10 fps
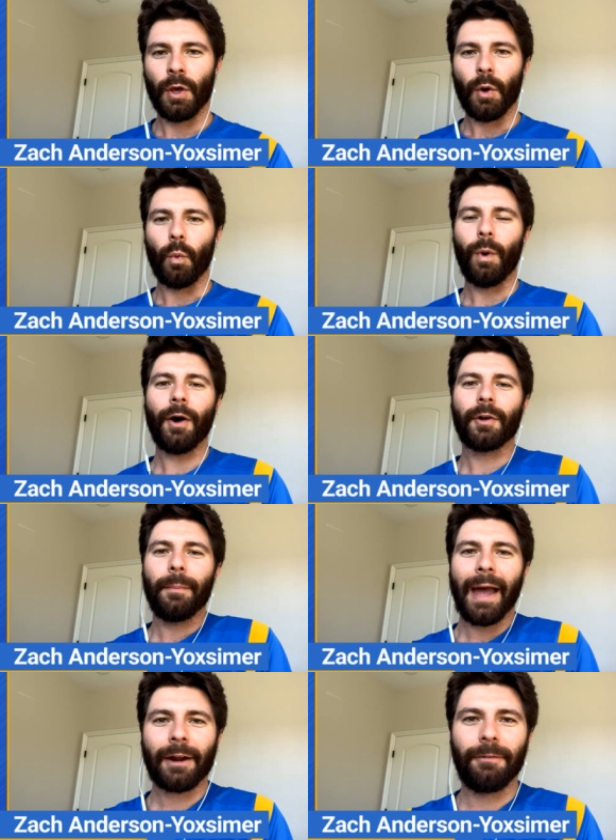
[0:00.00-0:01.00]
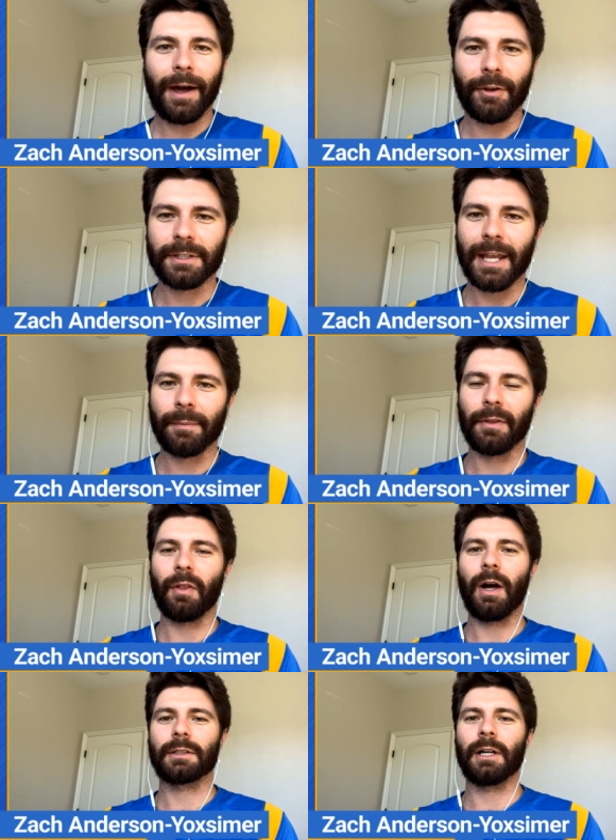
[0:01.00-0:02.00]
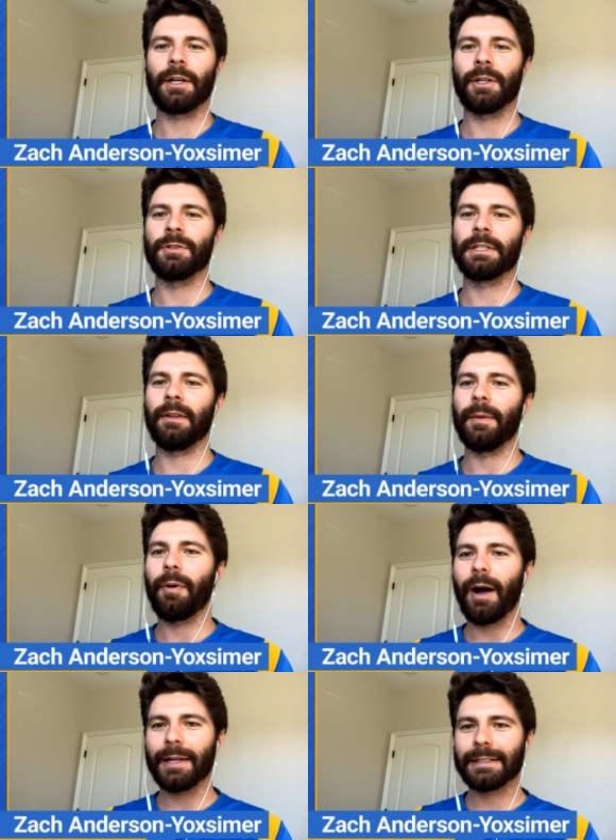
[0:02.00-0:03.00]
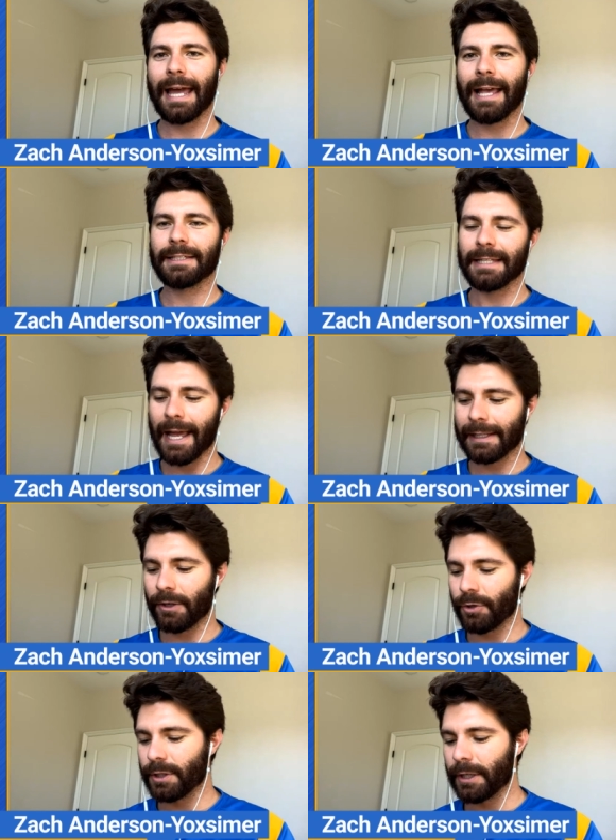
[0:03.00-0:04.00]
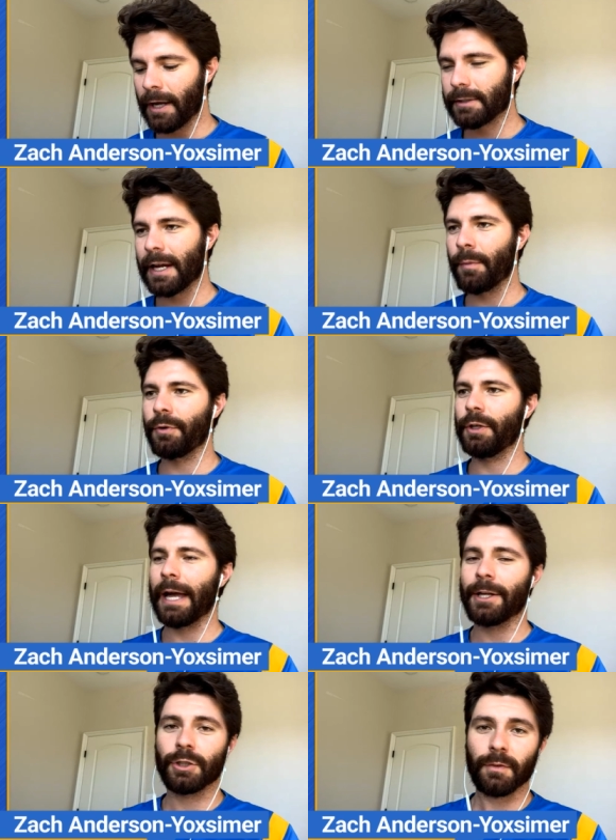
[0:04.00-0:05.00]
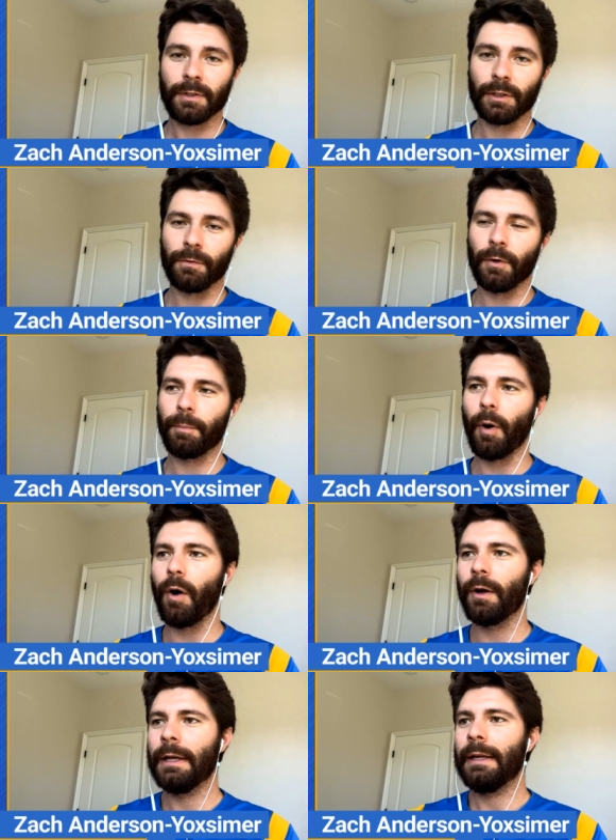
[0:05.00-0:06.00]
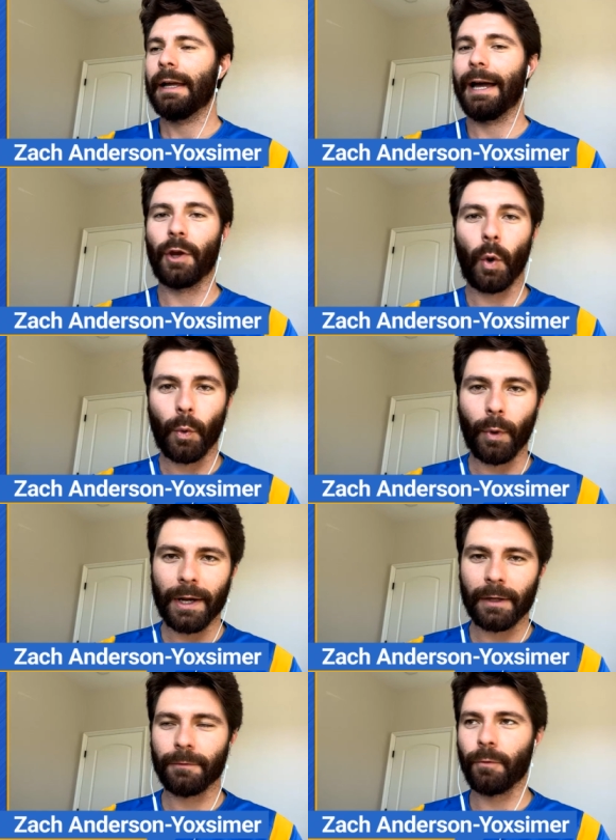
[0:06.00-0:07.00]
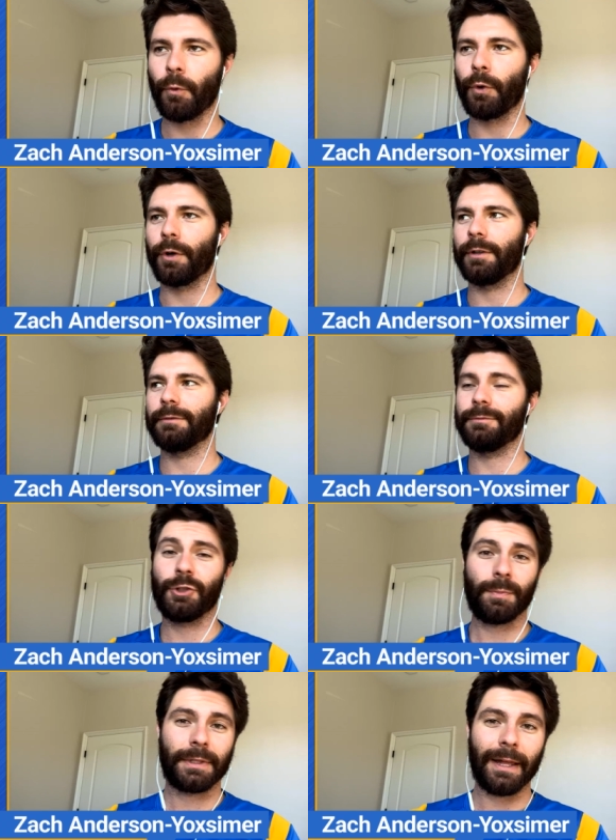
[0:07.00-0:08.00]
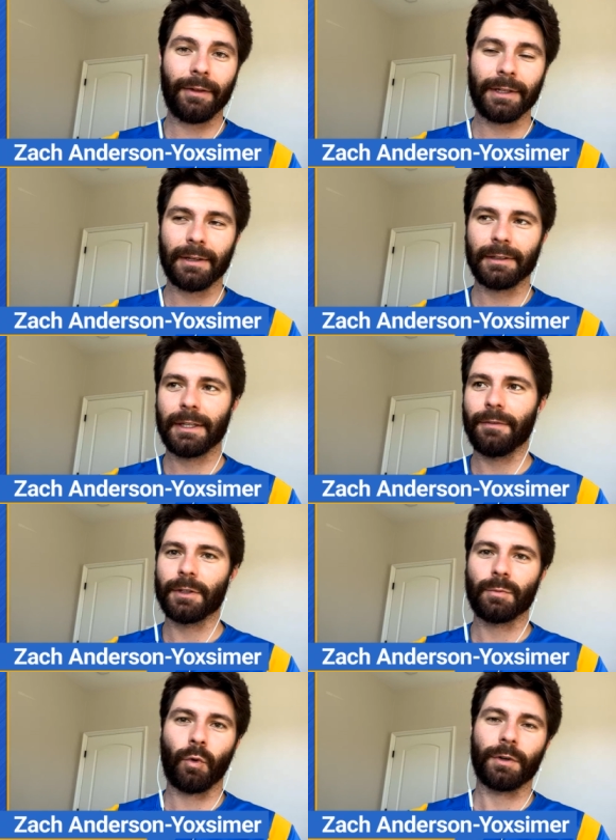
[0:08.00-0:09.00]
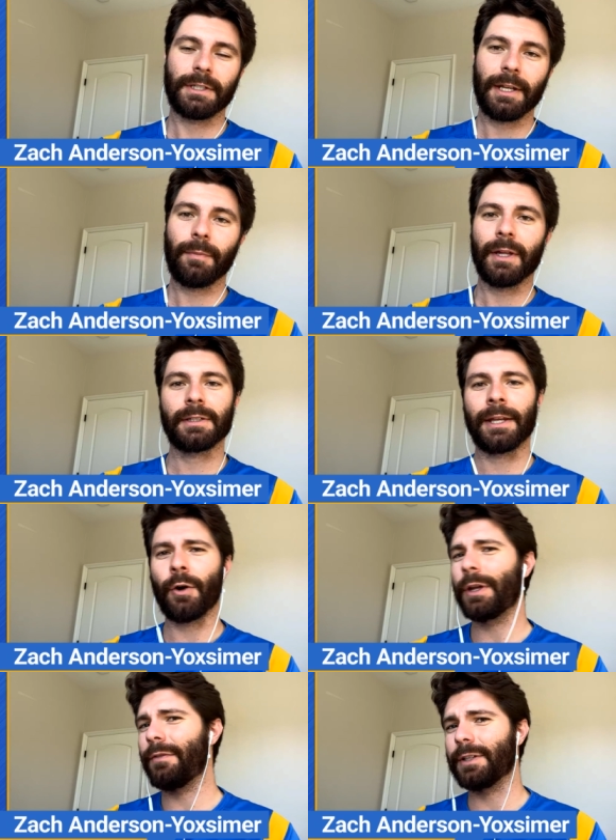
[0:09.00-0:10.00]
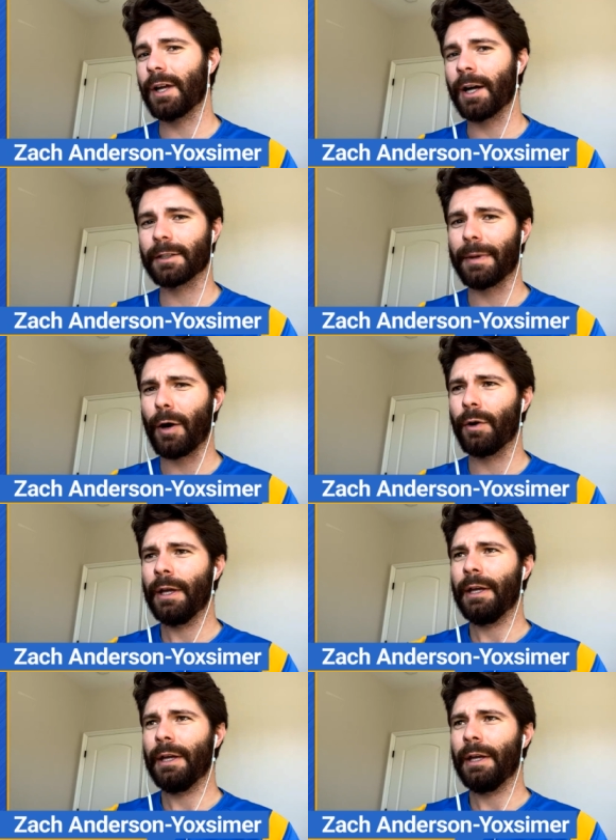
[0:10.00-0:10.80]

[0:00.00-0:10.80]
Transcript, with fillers: Welcome back. Final segment of the Locked On UCLA podcast. Zach Anderson Yaks, I'm with you guys. Shifting to football, I know we're waiting for Chip Kelly to give us more tidbits. I know he even talked about